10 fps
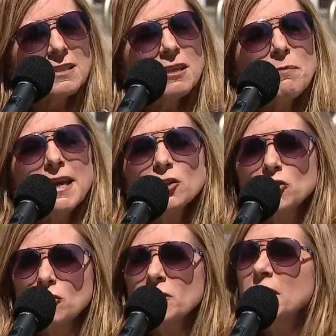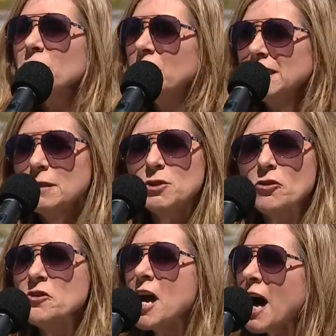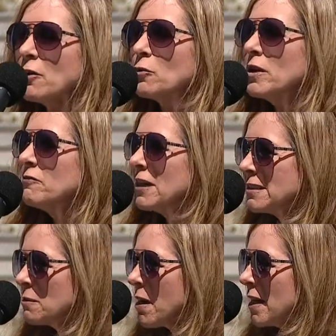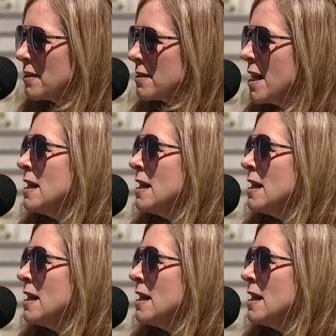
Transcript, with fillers: to make sure that victims are not re victimized,